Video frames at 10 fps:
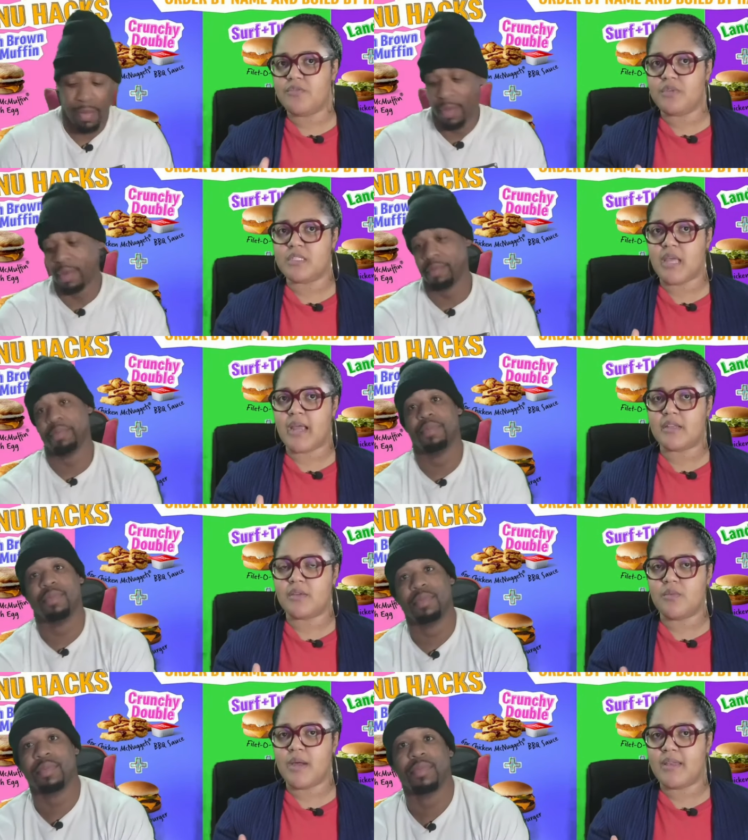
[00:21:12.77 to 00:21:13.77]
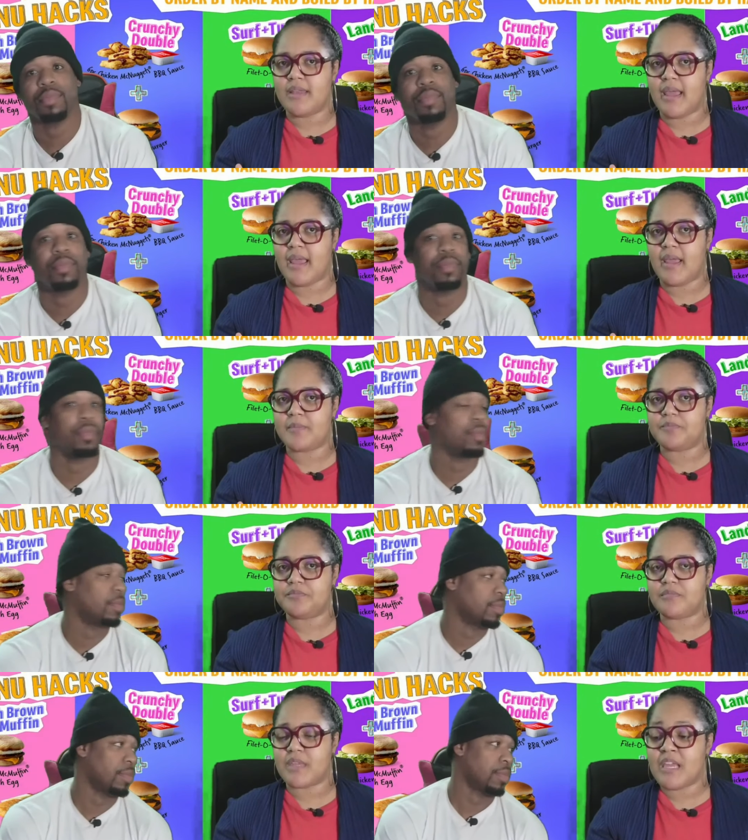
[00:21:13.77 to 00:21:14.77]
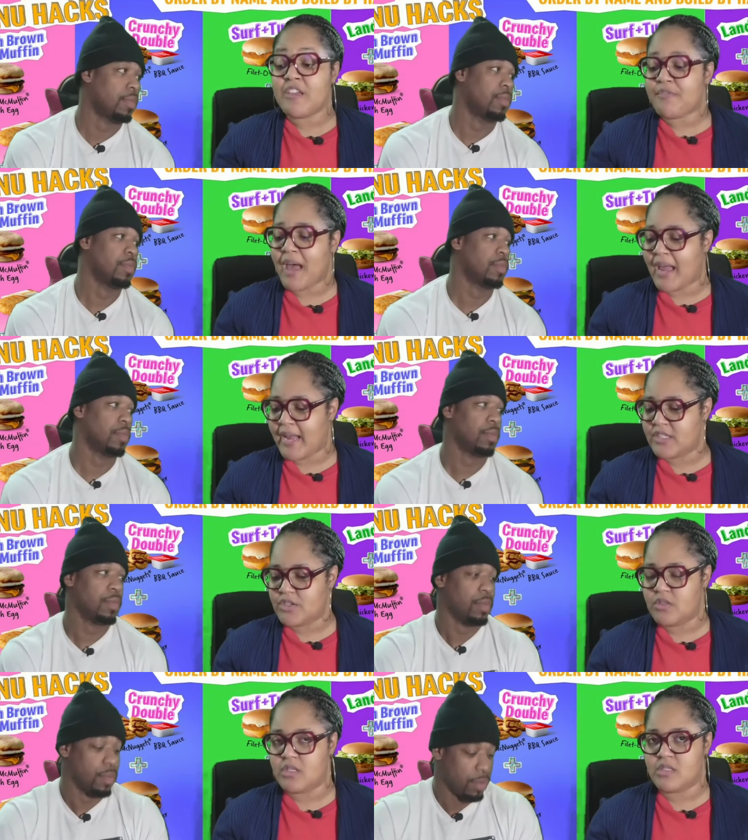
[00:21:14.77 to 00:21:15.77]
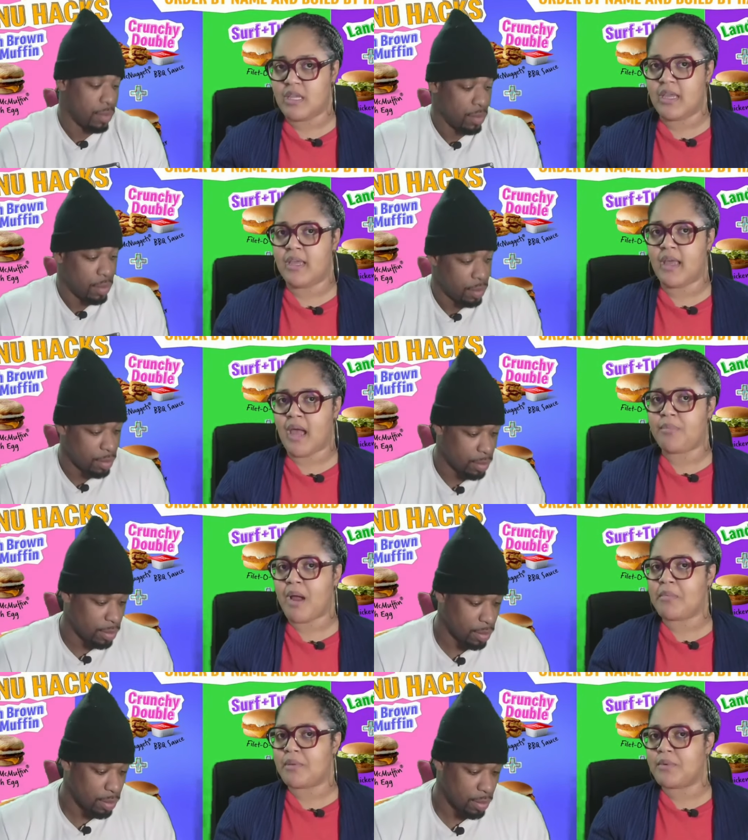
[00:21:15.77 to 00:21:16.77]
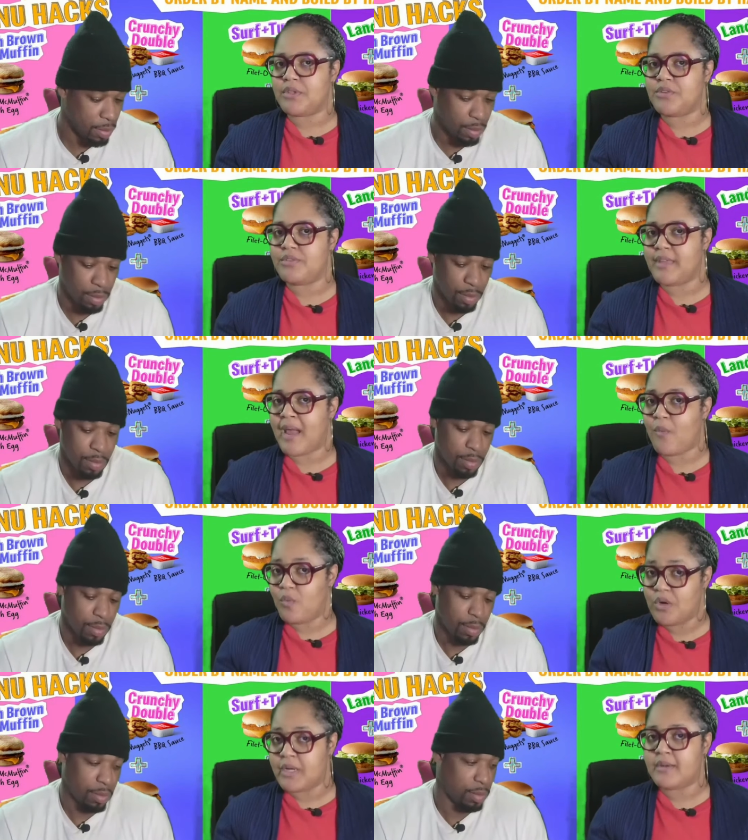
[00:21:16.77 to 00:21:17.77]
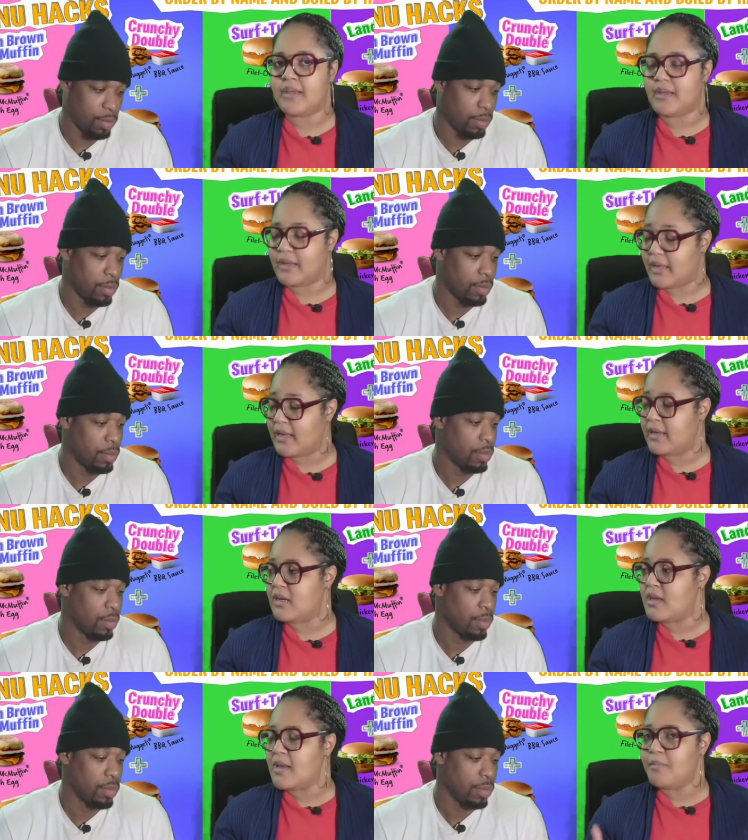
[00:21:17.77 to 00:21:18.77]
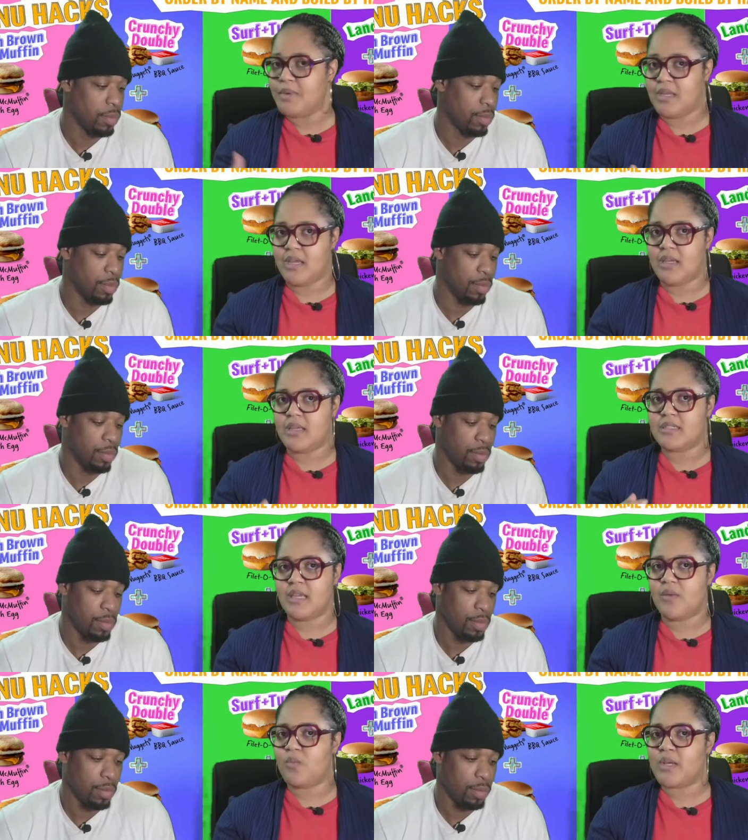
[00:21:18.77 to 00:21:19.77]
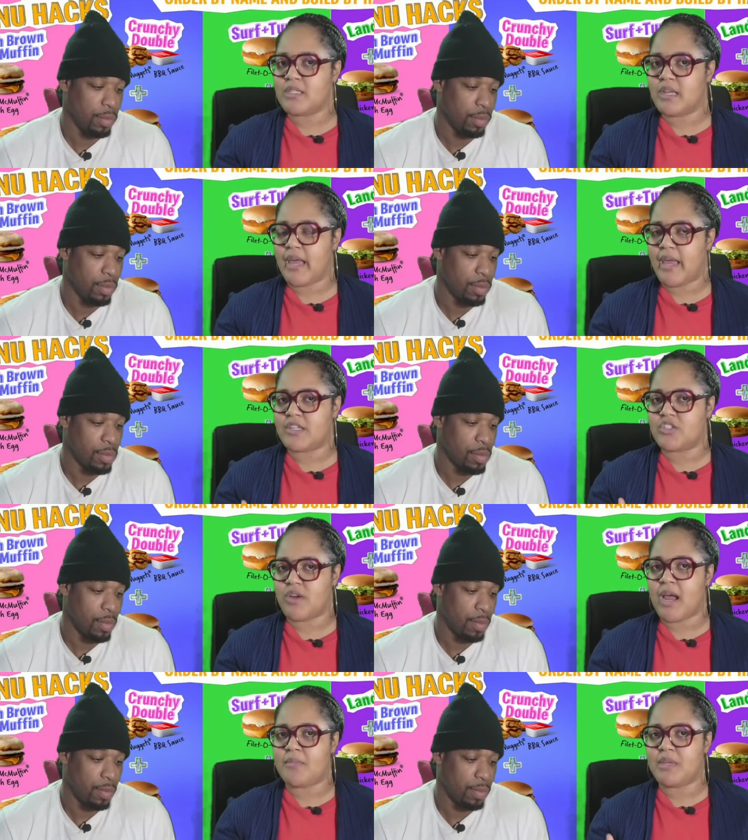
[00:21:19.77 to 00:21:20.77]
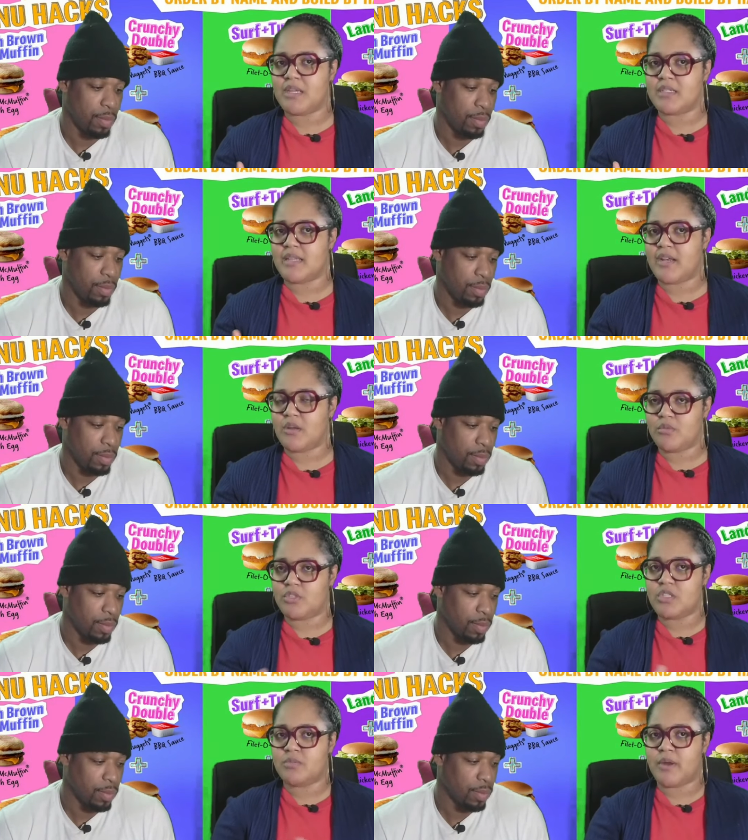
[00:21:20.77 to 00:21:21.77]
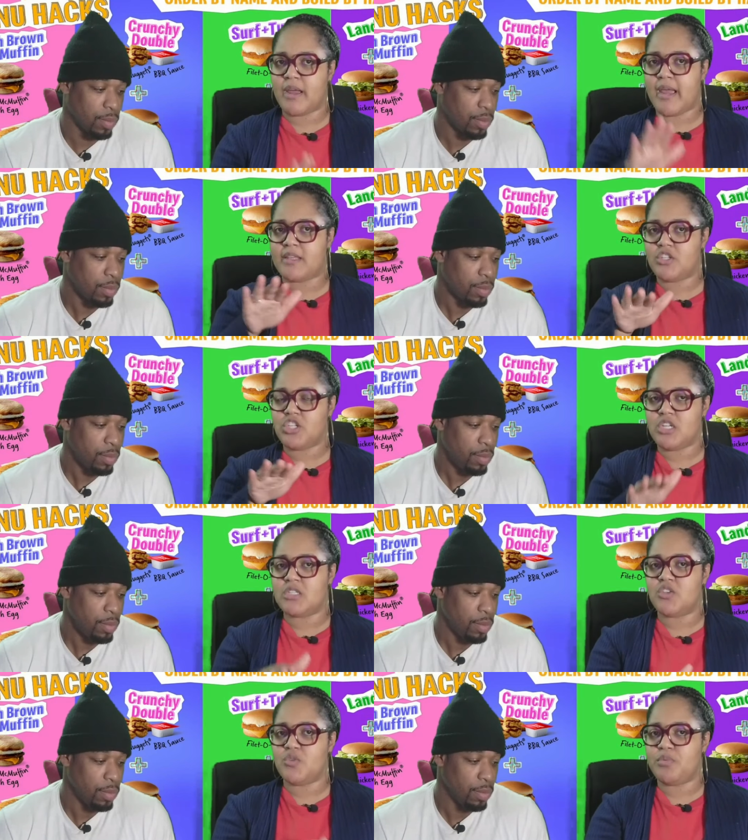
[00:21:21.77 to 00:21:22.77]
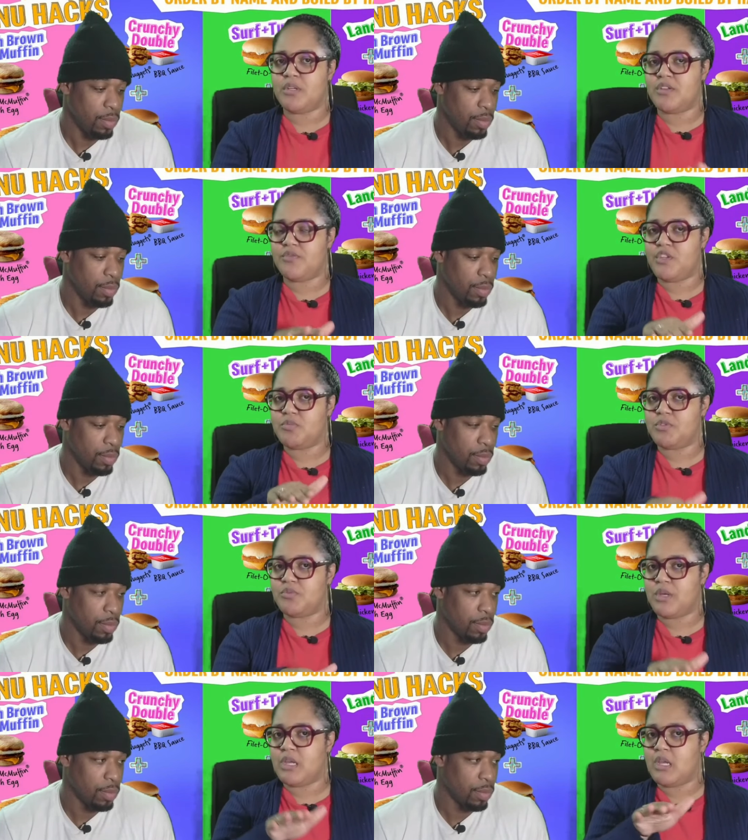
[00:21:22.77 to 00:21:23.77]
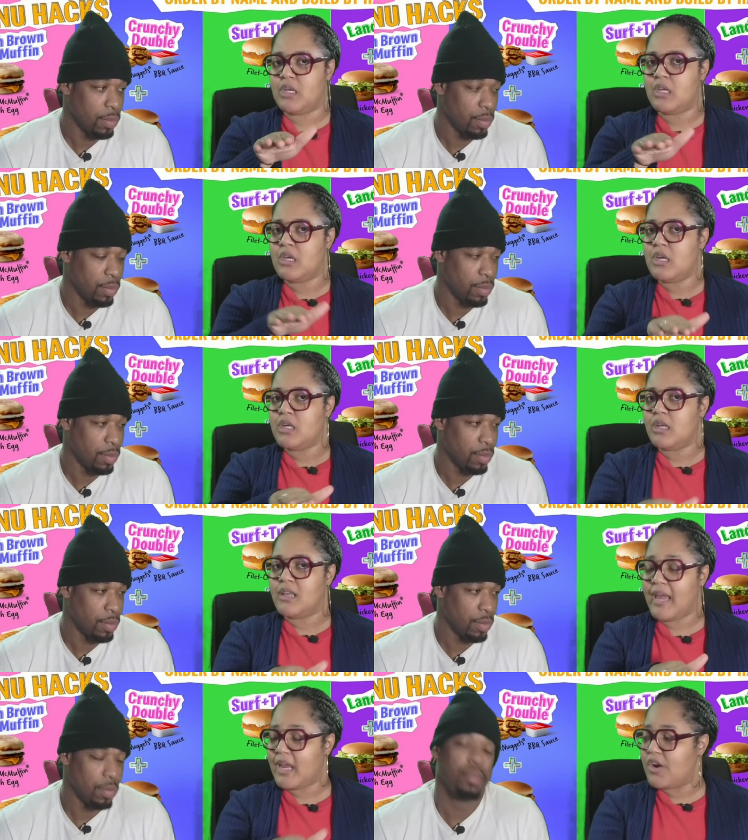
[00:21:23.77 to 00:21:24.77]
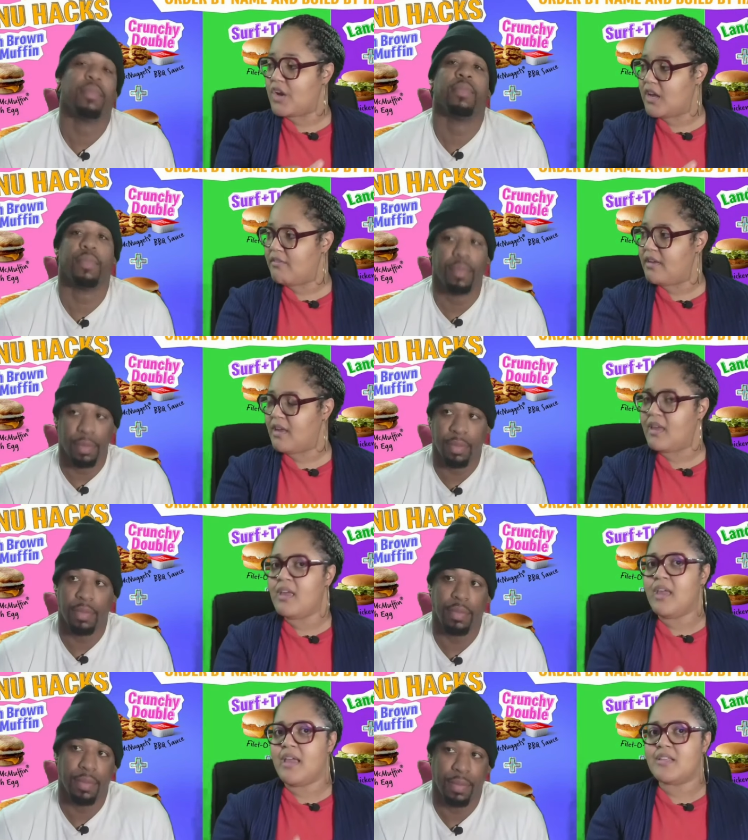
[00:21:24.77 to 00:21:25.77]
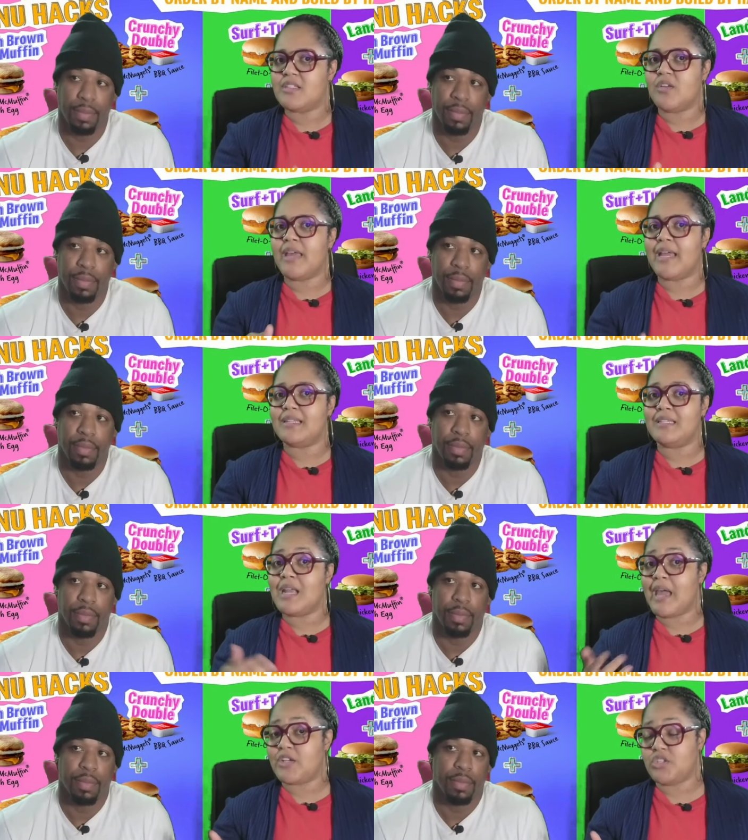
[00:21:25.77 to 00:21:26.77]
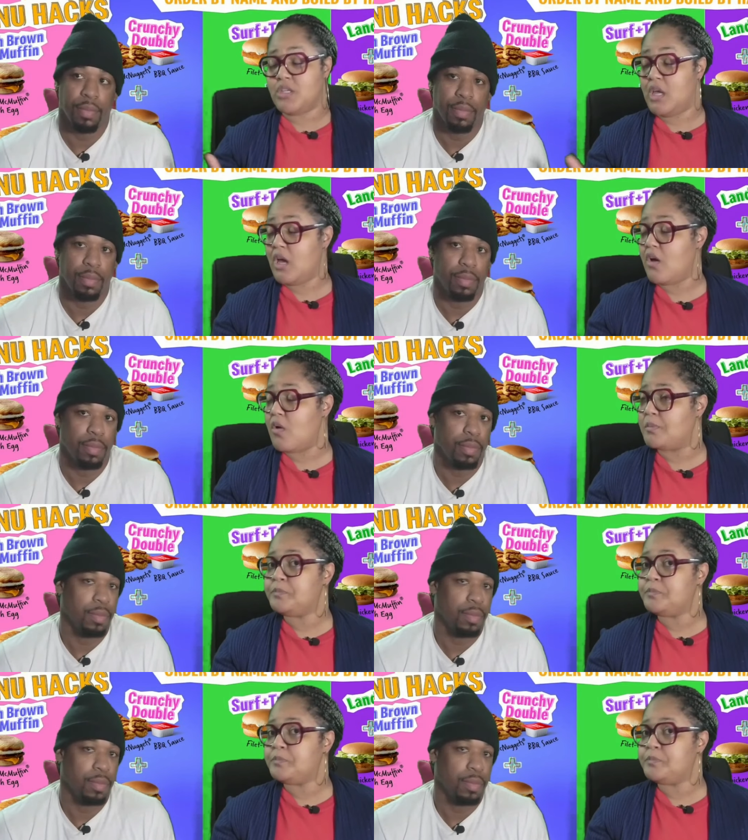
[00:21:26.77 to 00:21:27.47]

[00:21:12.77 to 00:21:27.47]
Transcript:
Speaker 1: was like the one that if I had to do this again, I probably would do that one again because it wasn't as dry because that double cheeseburger had the cheese and you putting the fish between the layer of it. And so that did actually help.